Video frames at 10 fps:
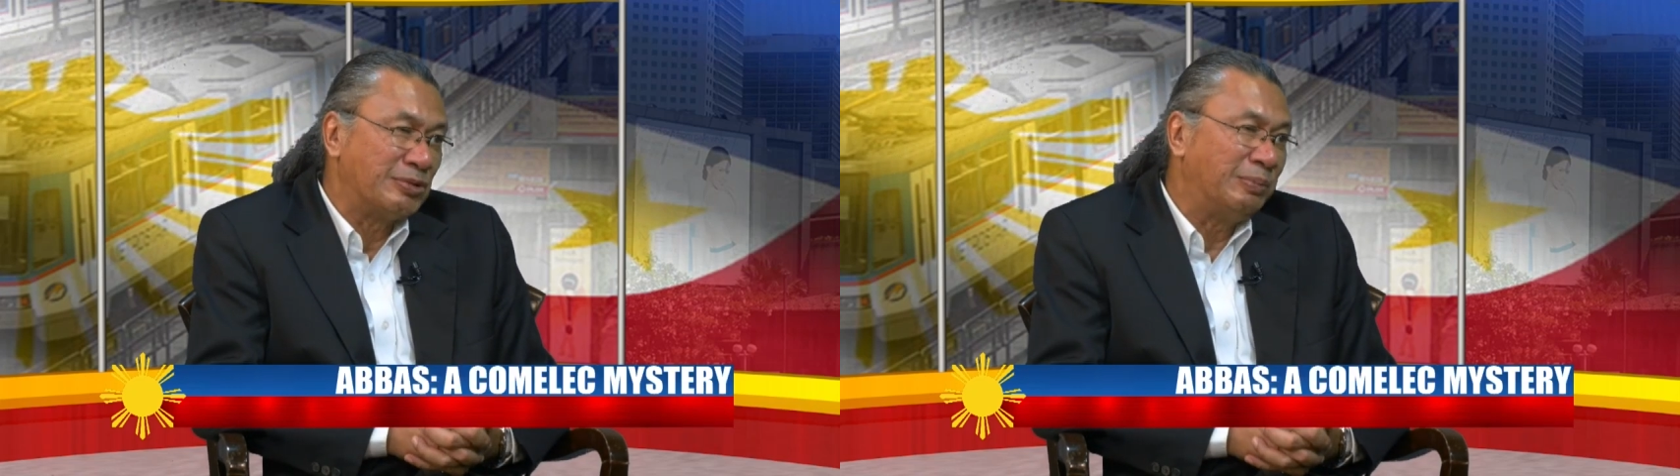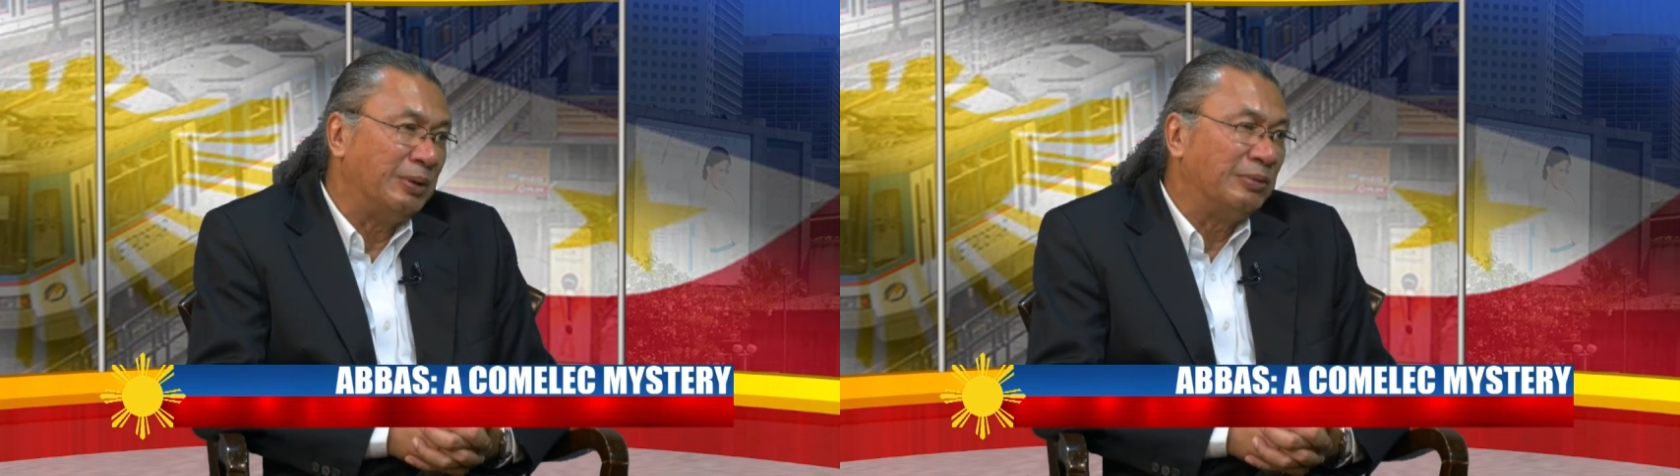
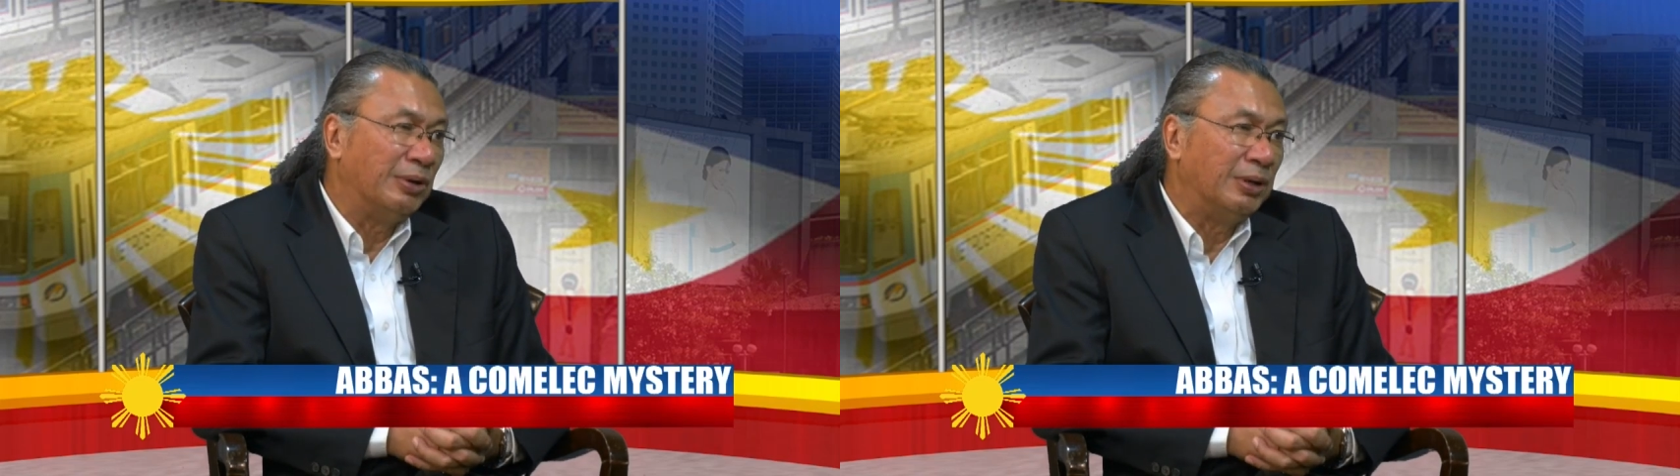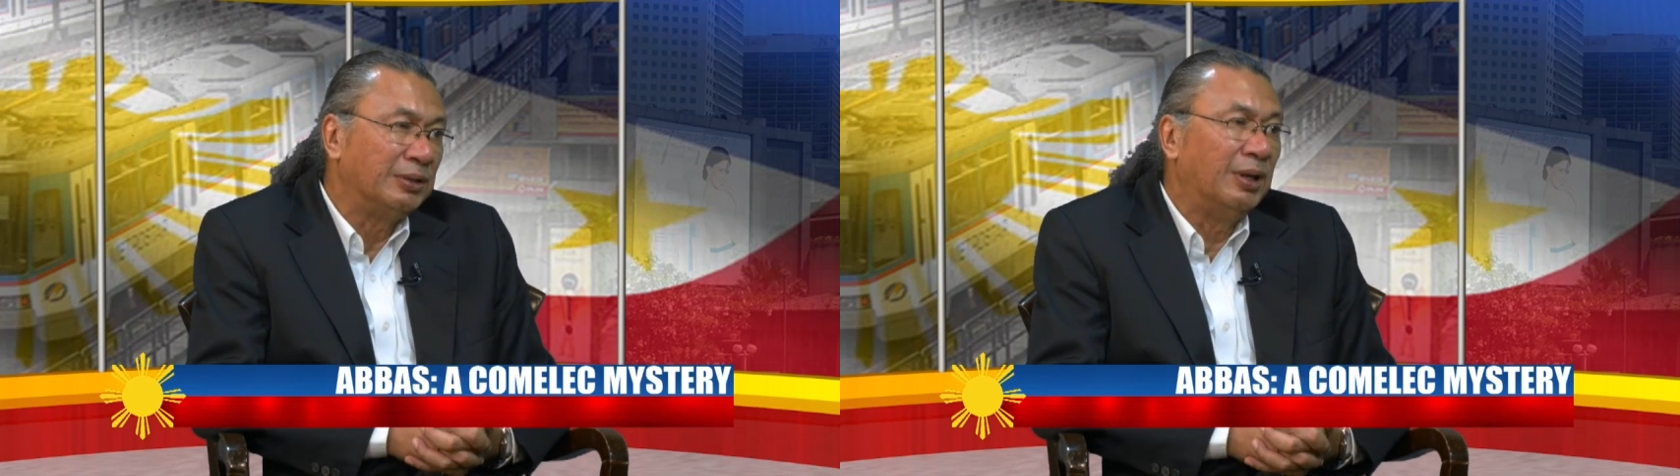Supreme
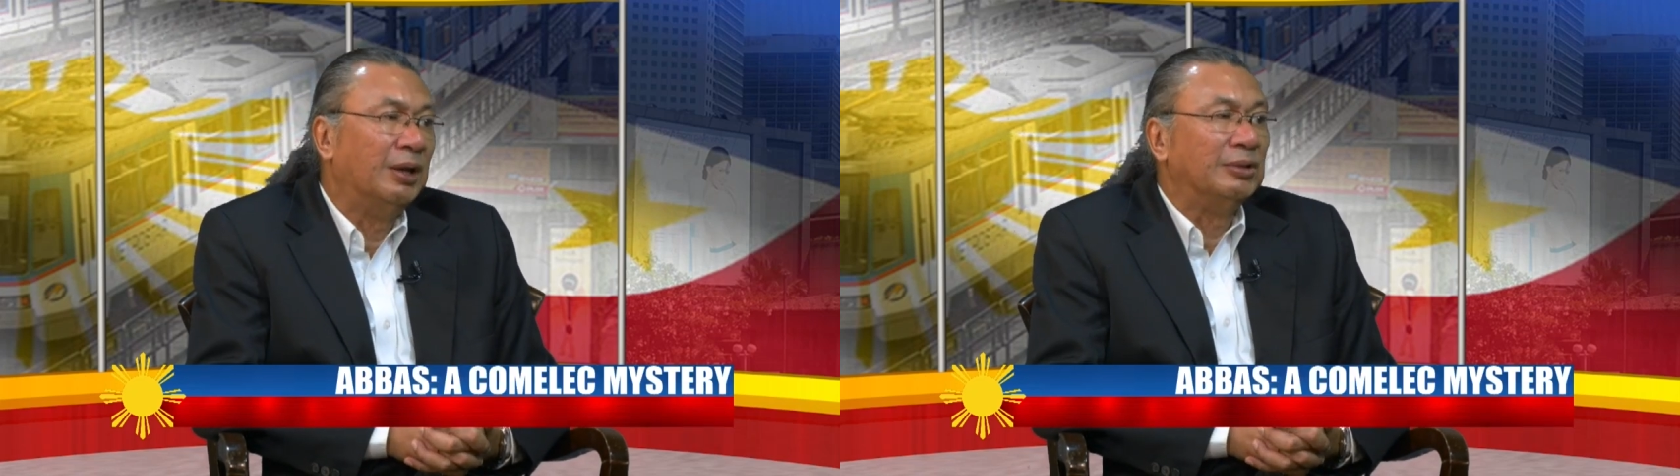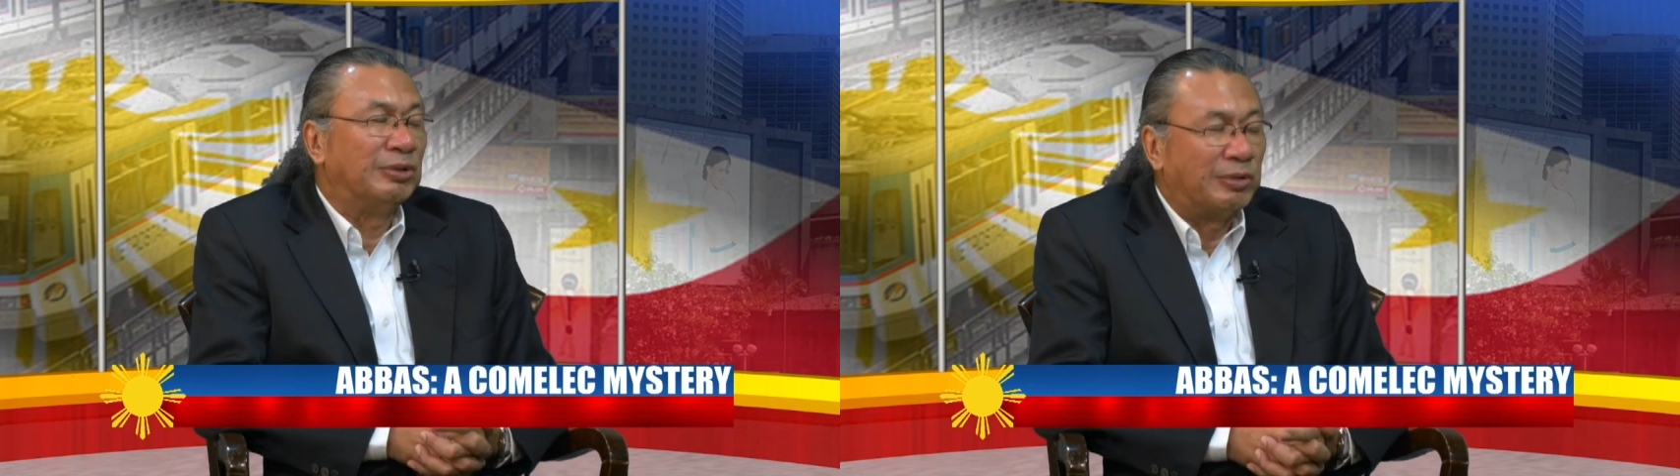
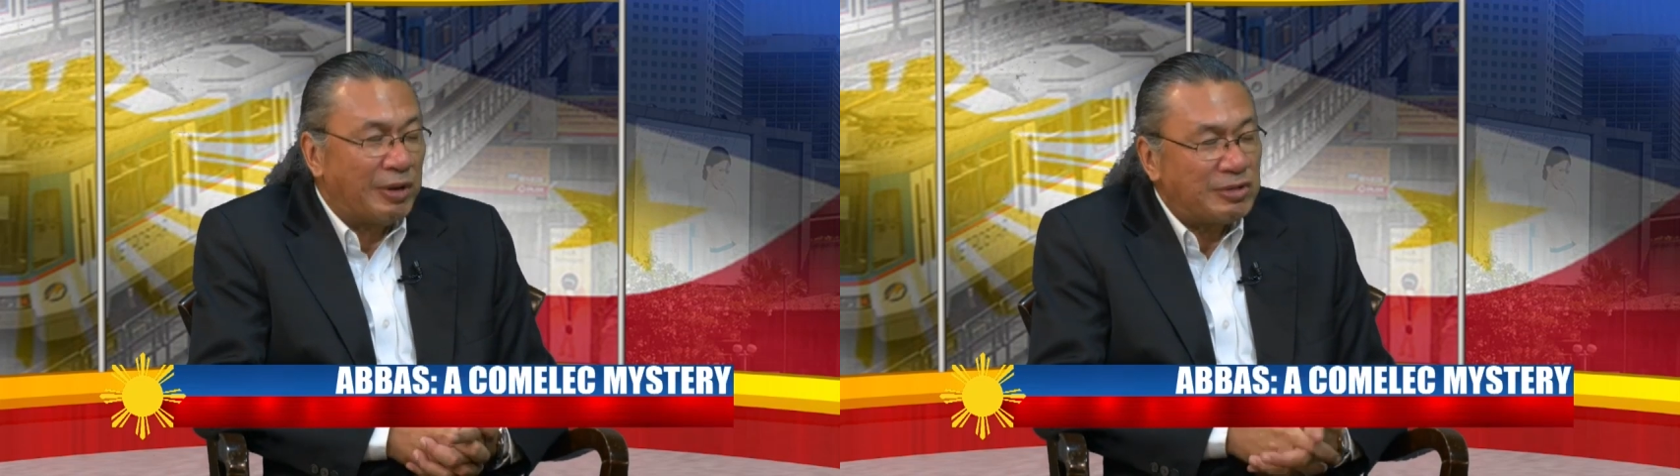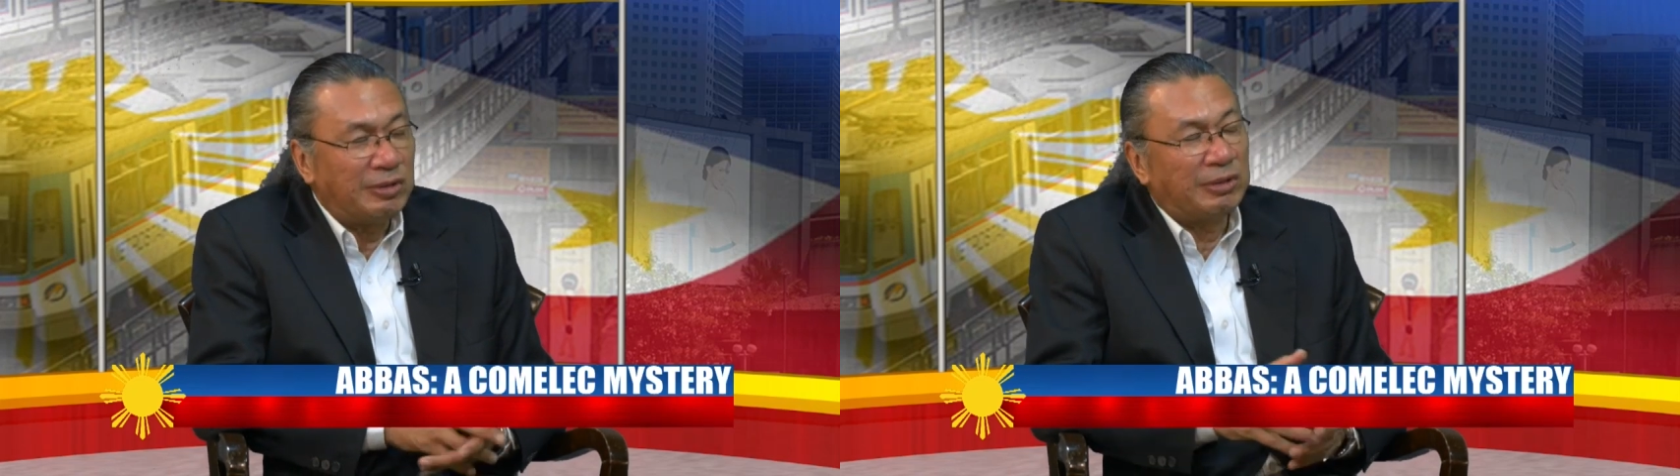Court to
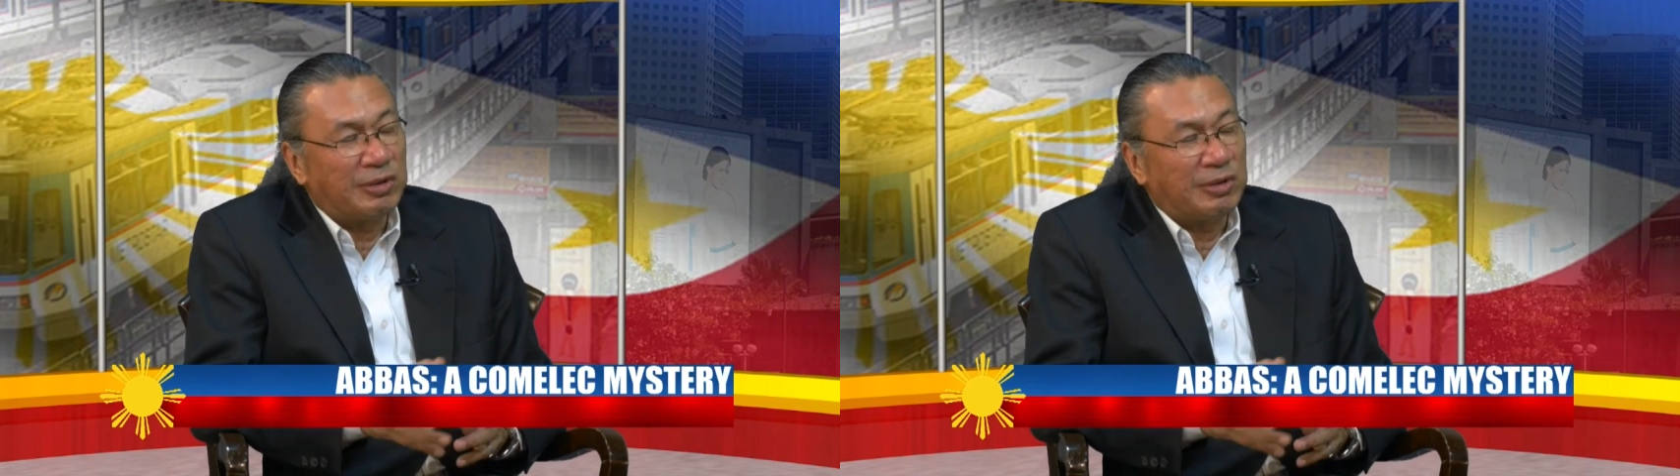question the